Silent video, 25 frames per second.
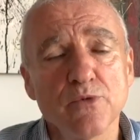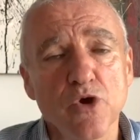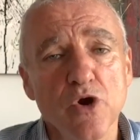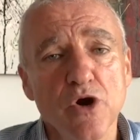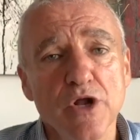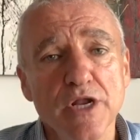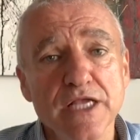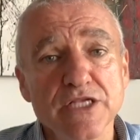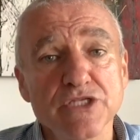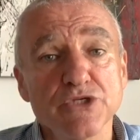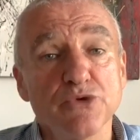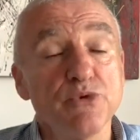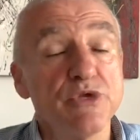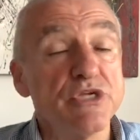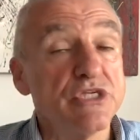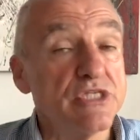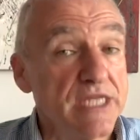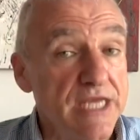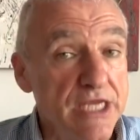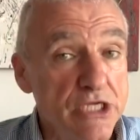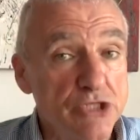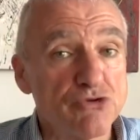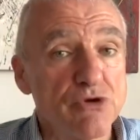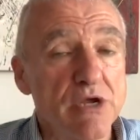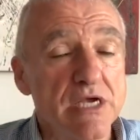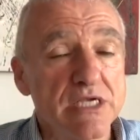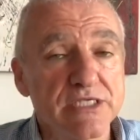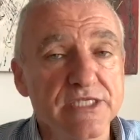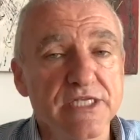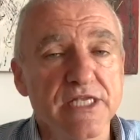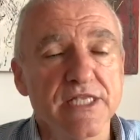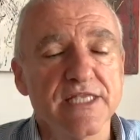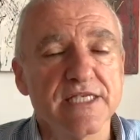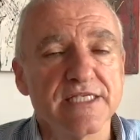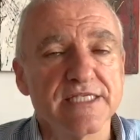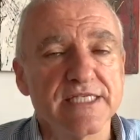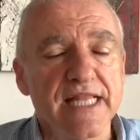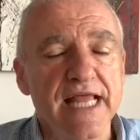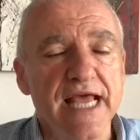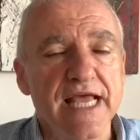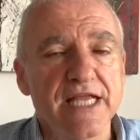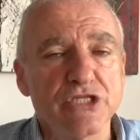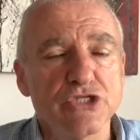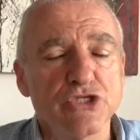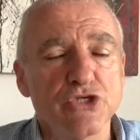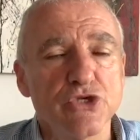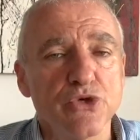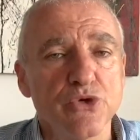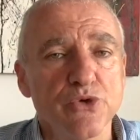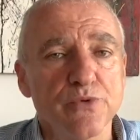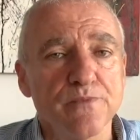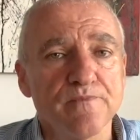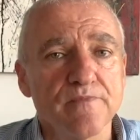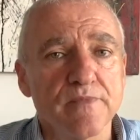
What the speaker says: God has originally entrusted this land to.